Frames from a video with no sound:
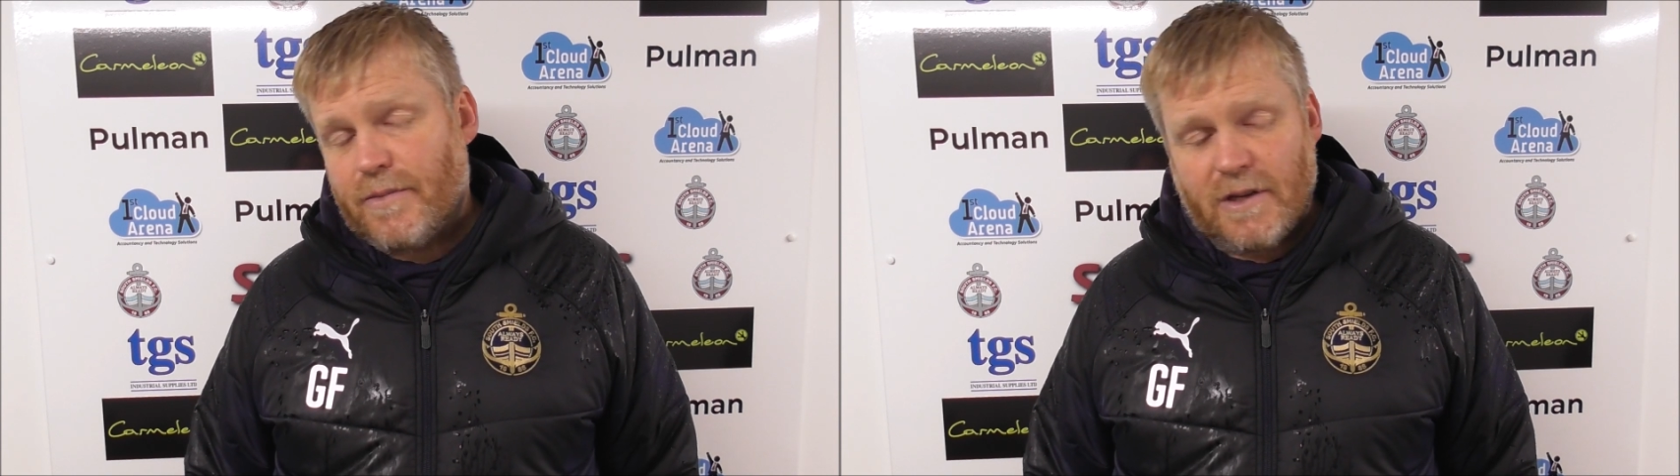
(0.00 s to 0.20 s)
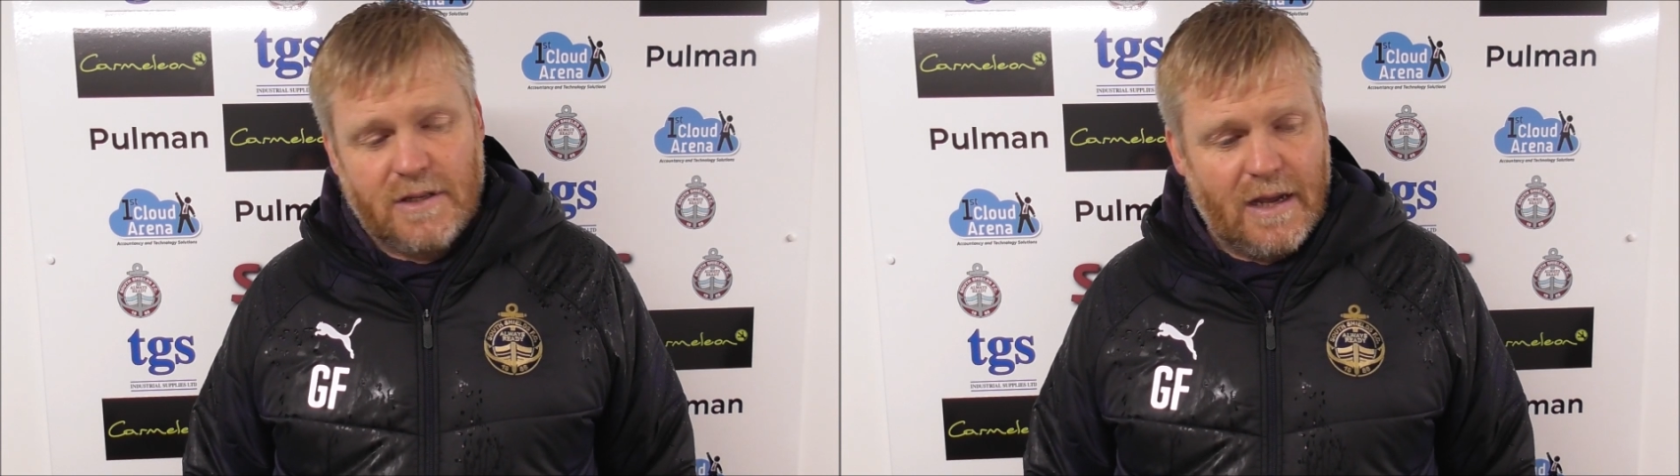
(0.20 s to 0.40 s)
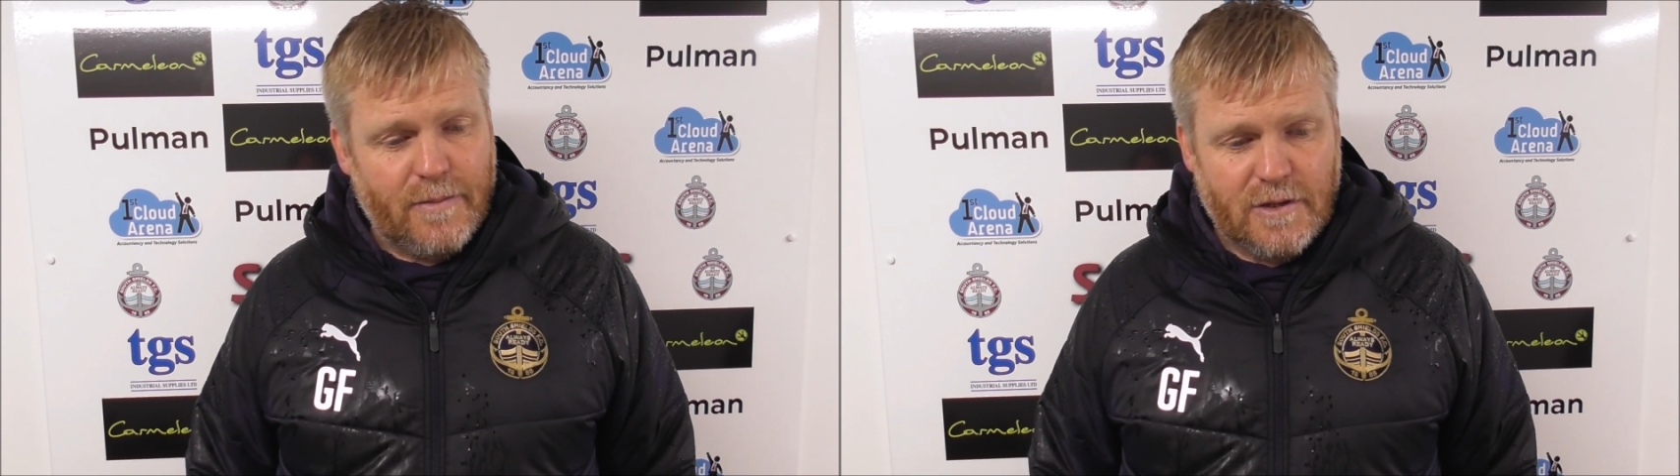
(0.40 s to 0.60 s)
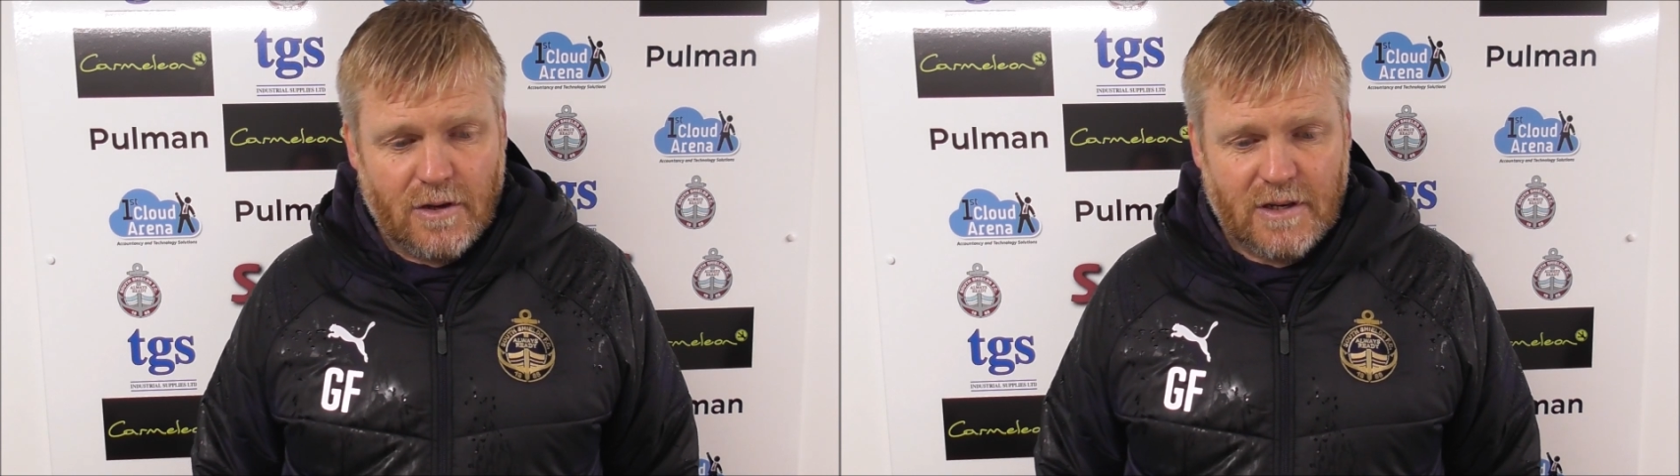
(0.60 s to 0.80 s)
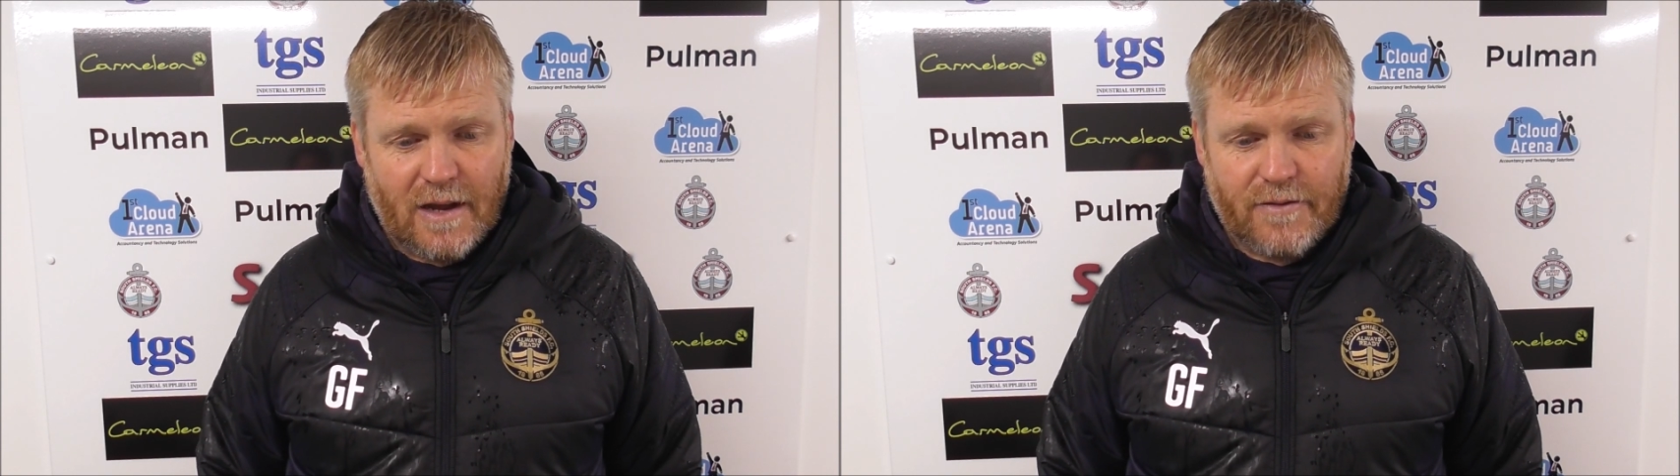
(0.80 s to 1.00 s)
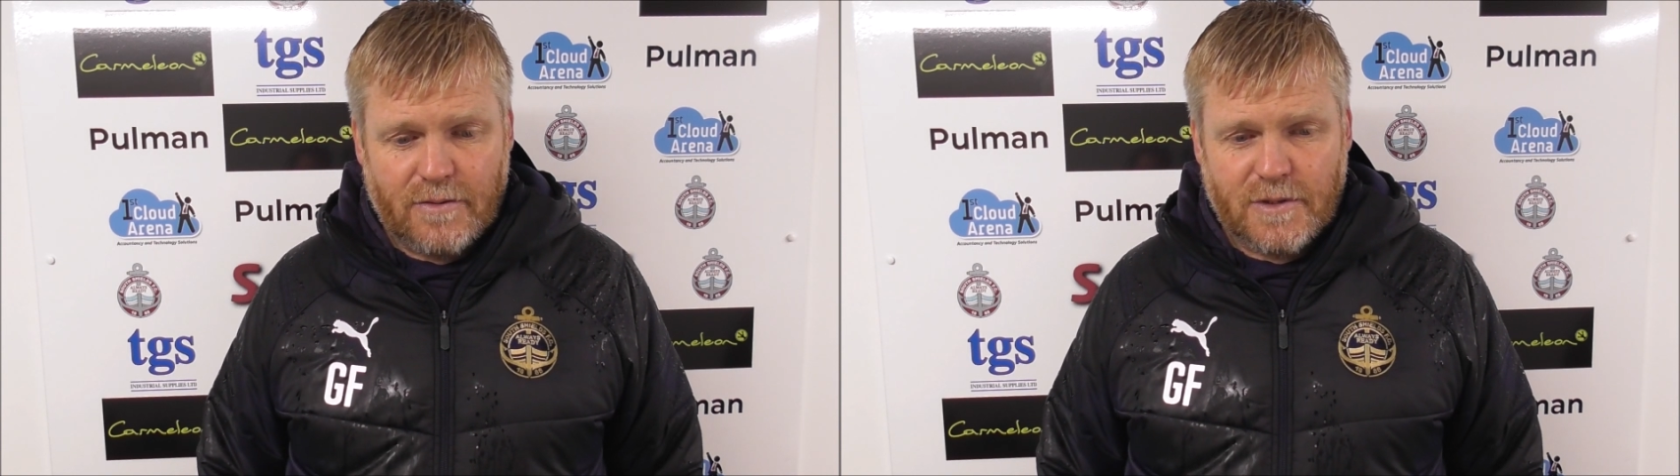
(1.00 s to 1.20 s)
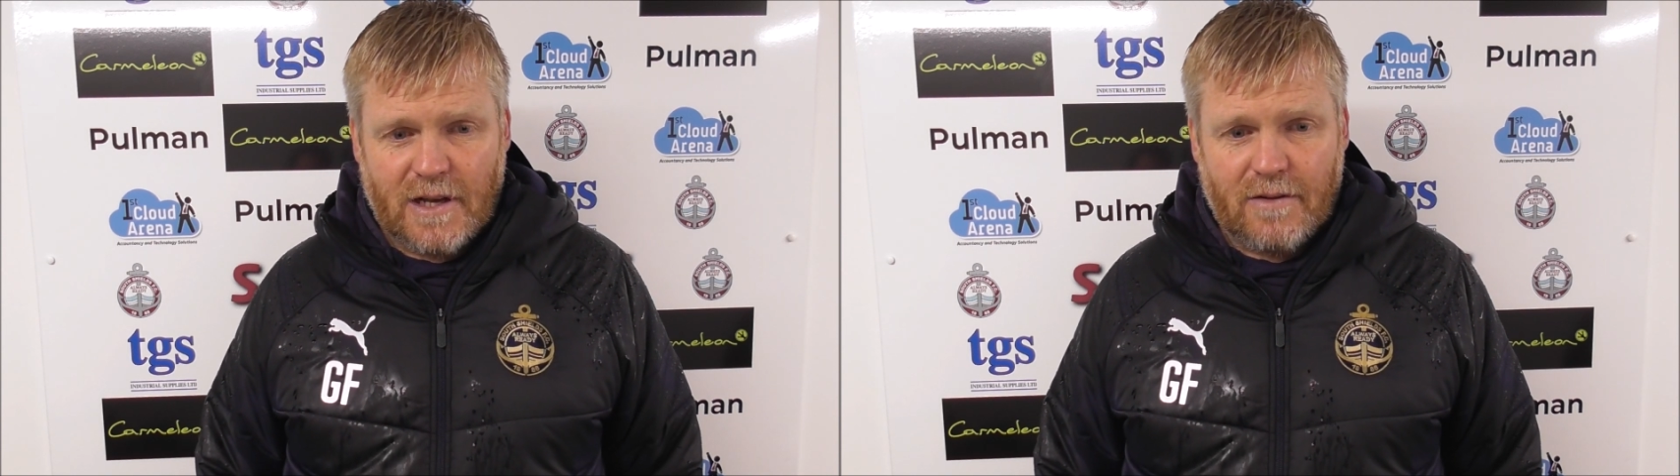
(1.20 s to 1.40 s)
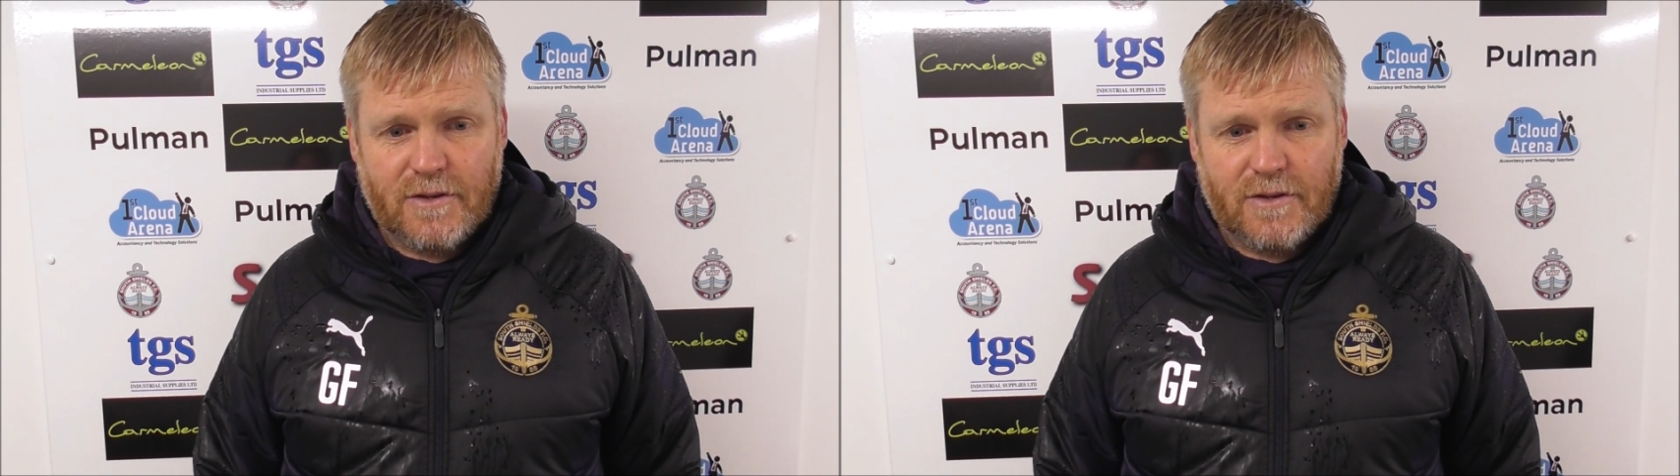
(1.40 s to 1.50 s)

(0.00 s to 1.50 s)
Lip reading: that he's looked after himself